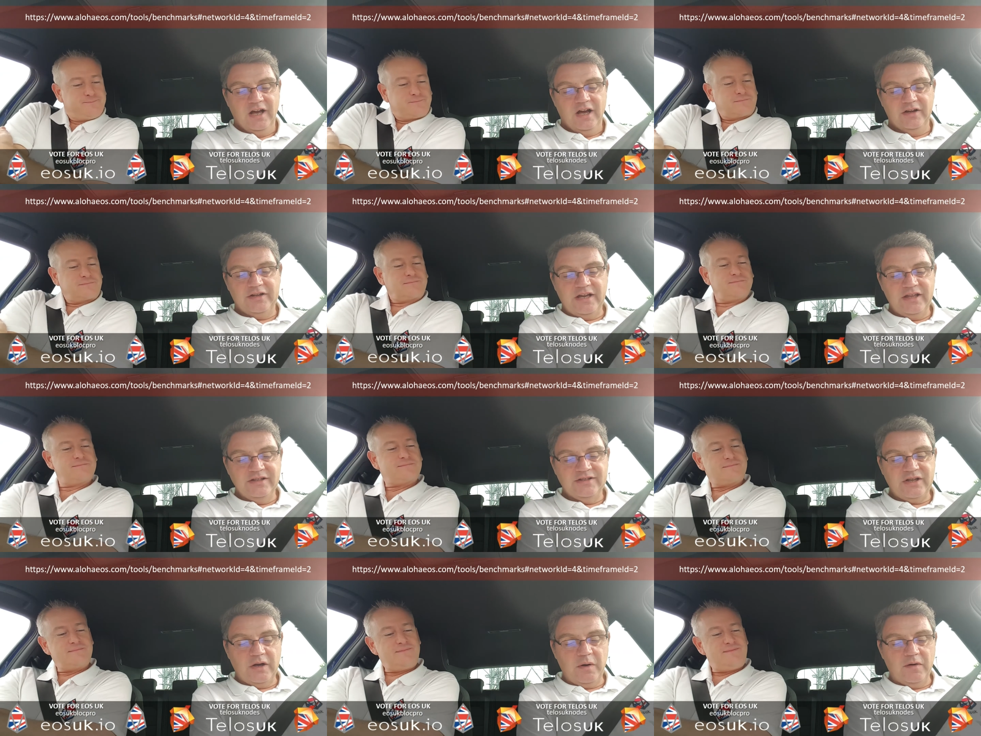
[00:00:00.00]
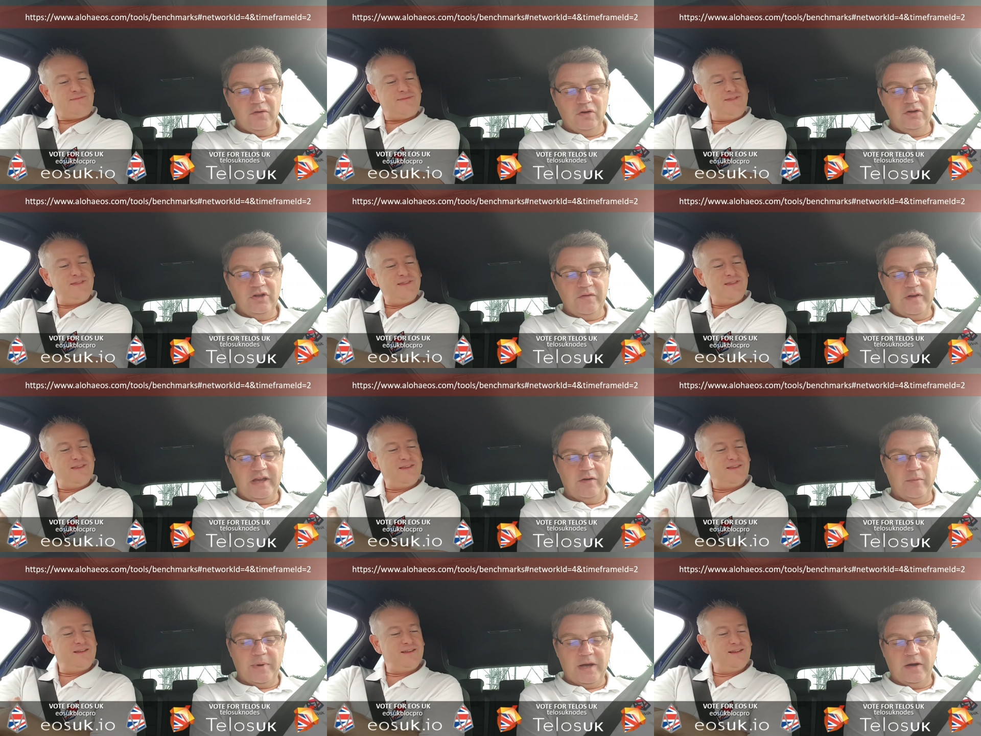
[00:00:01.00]
Speaker 1: Okay, then. So I've got a note here
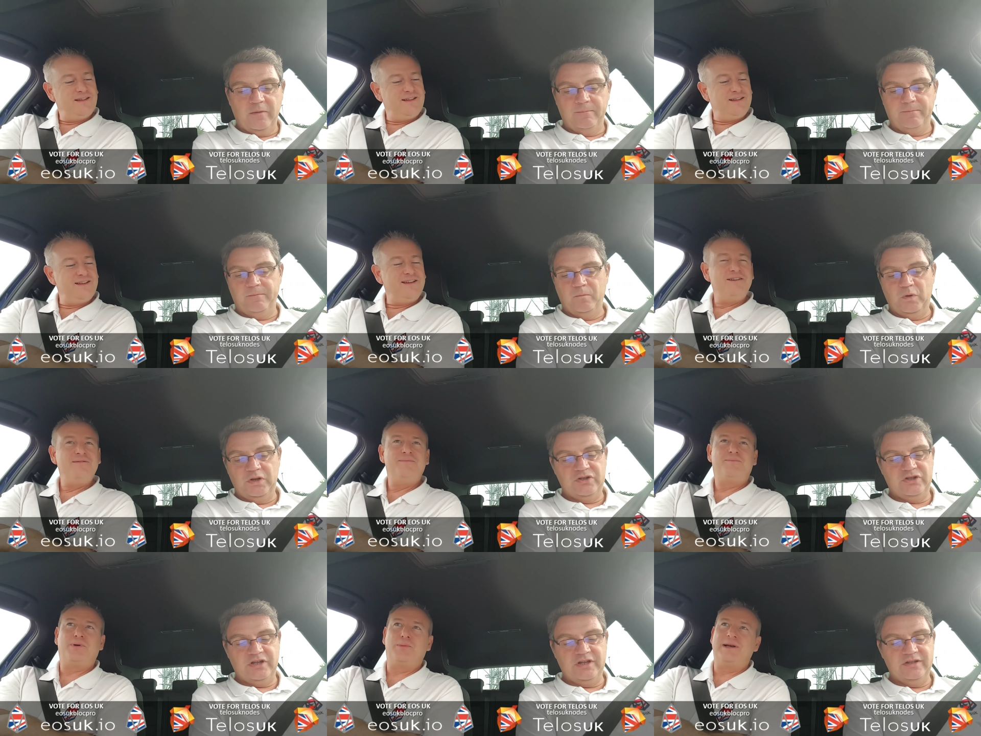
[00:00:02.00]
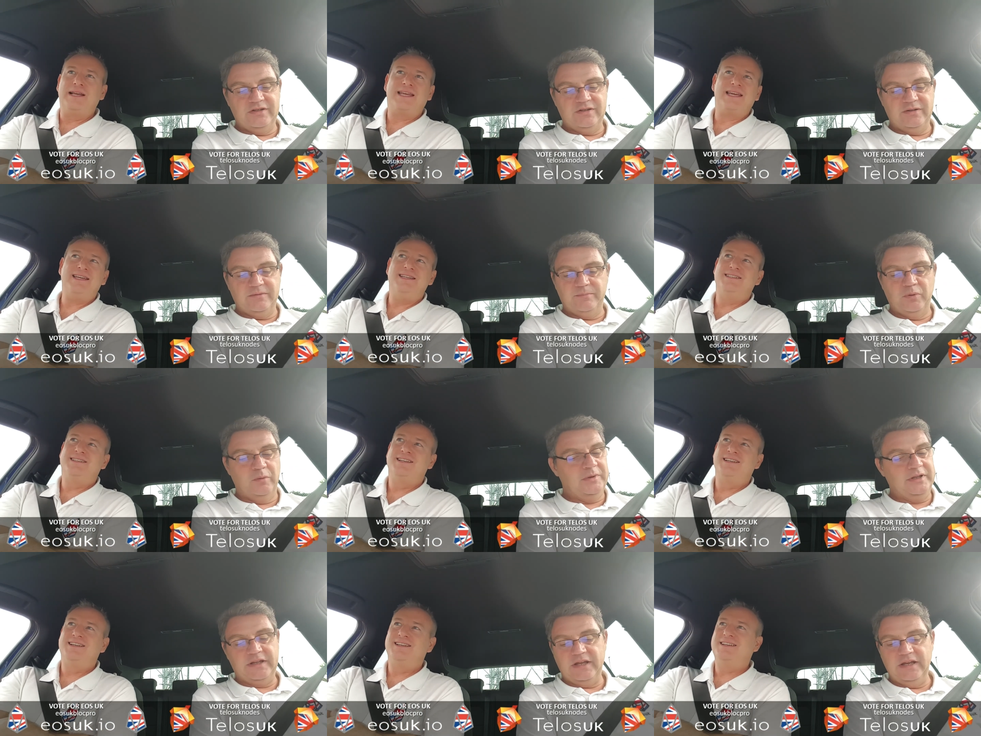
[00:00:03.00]
about which public keys.
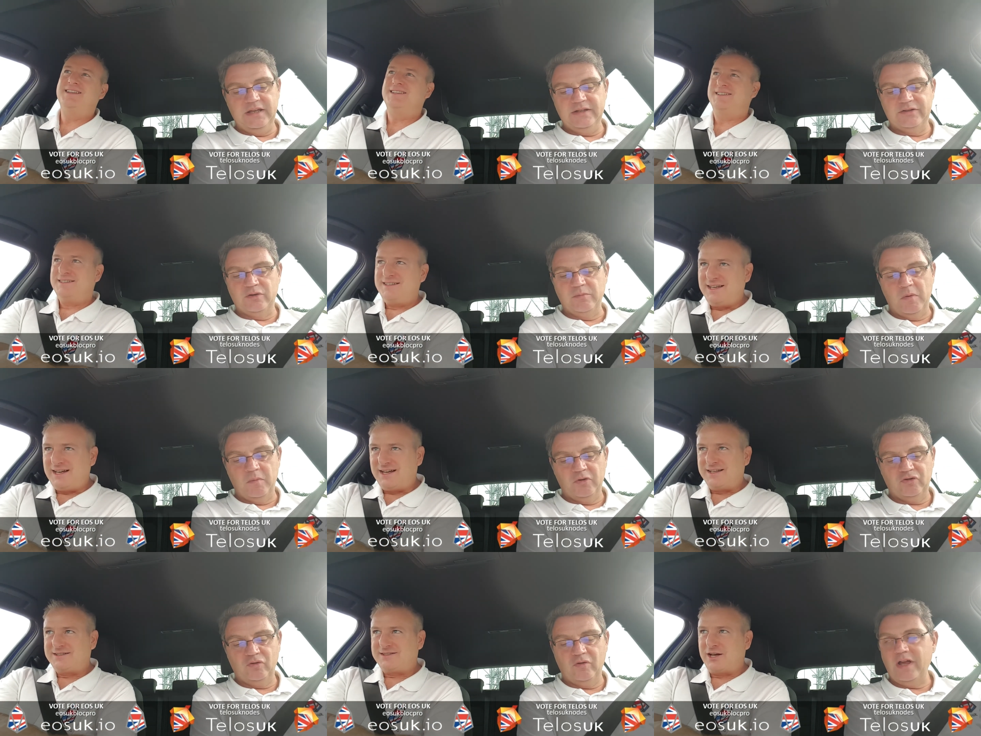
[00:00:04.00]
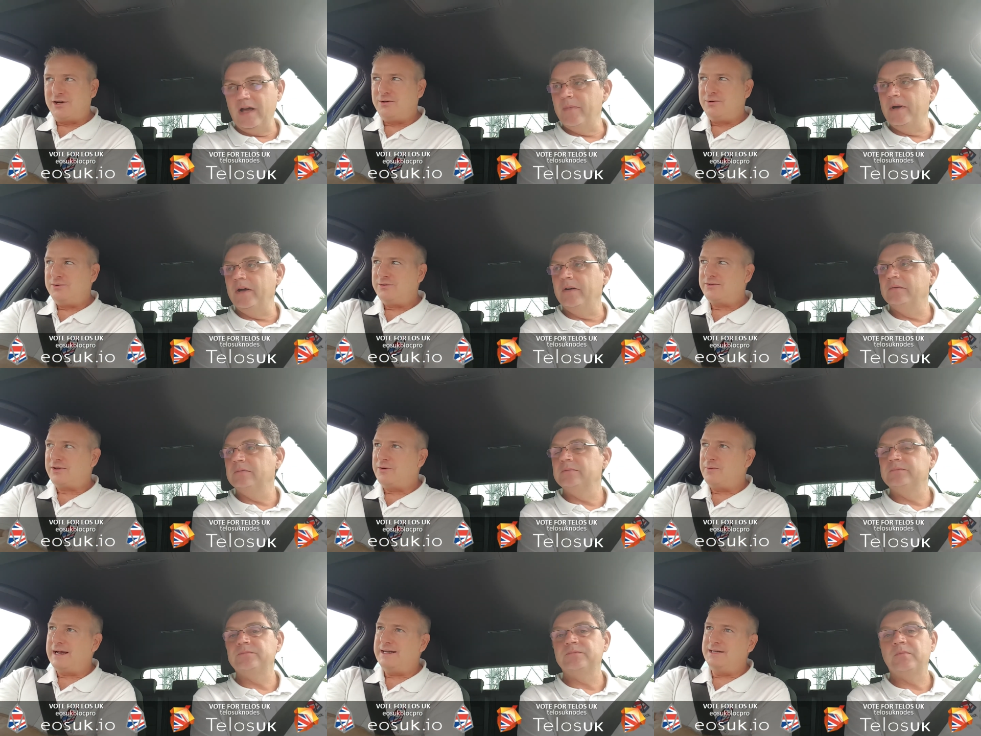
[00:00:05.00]
Public keys. Come on, yeah, what's all so, that about?
Speaker 2: So
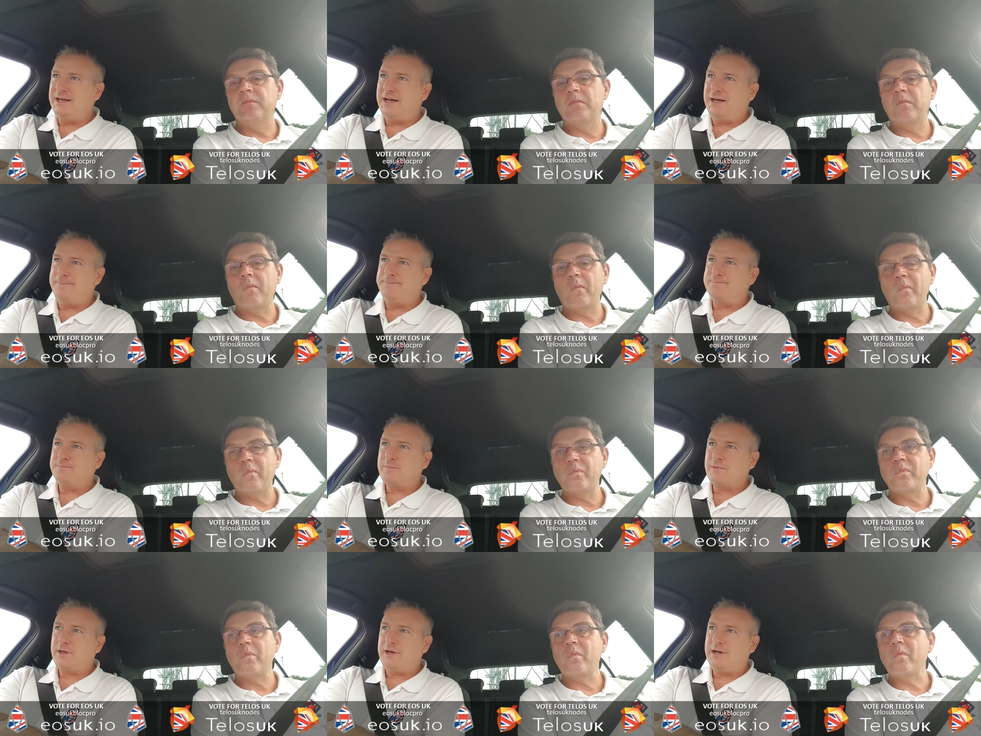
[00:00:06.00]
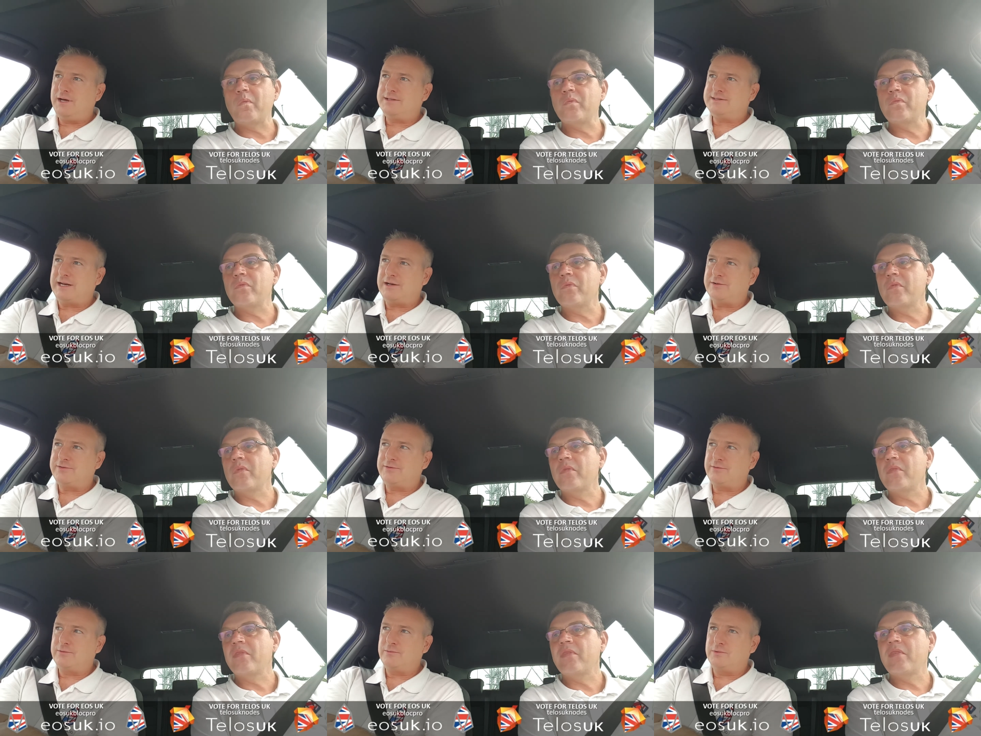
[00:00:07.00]
when um, uh, Telos
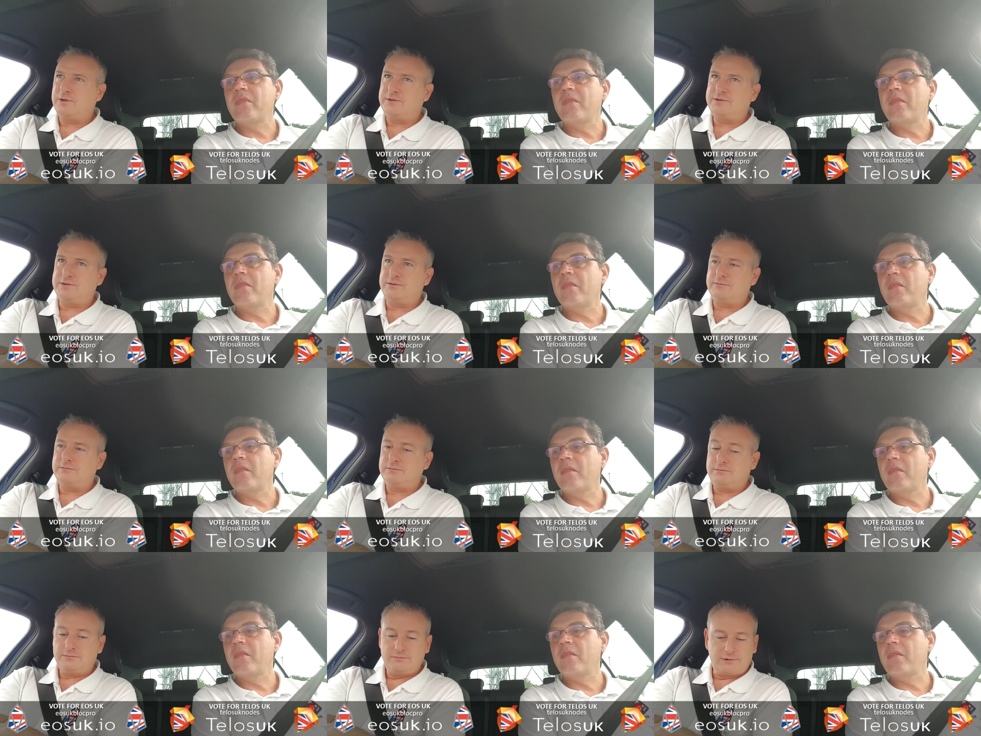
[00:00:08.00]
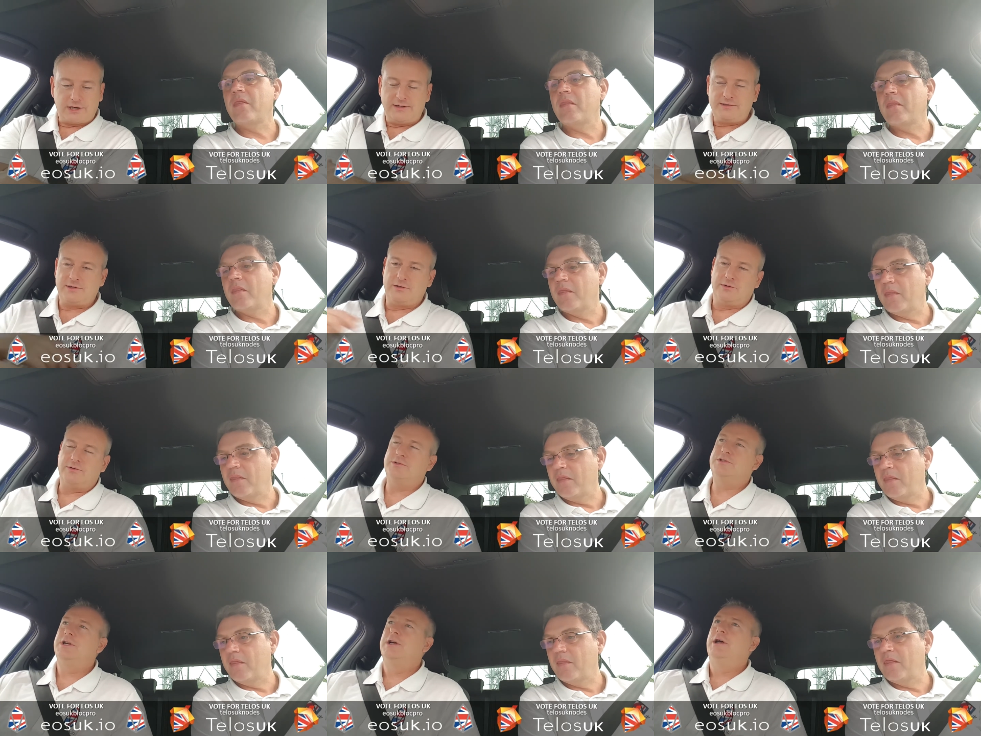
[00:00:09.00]
was going to
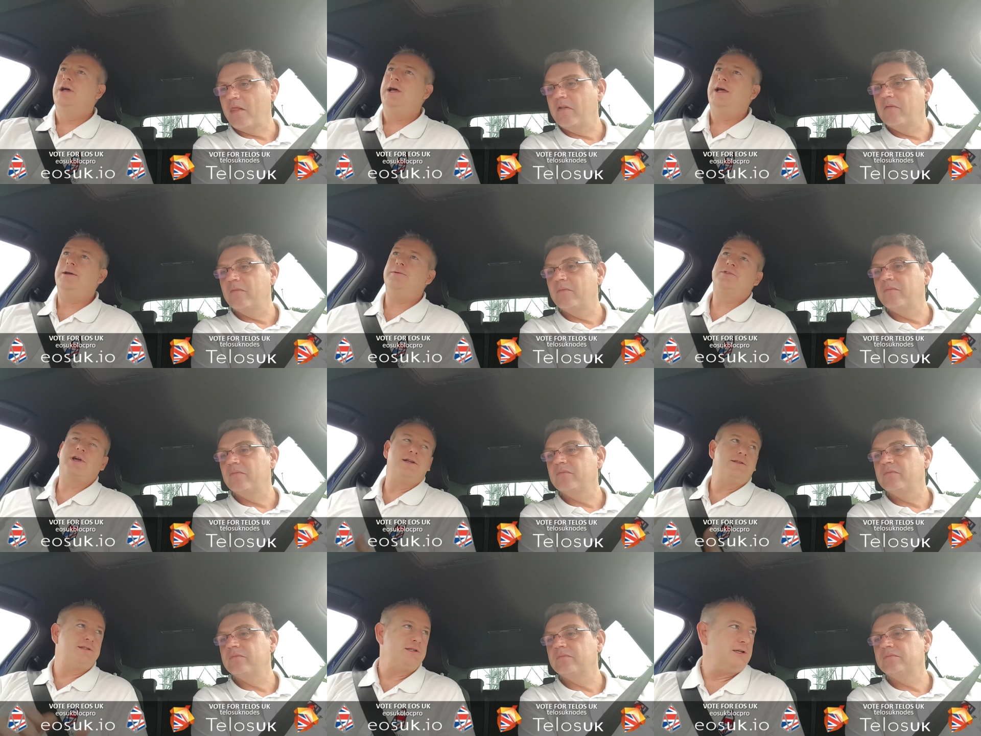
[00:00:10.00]
launch, it was going to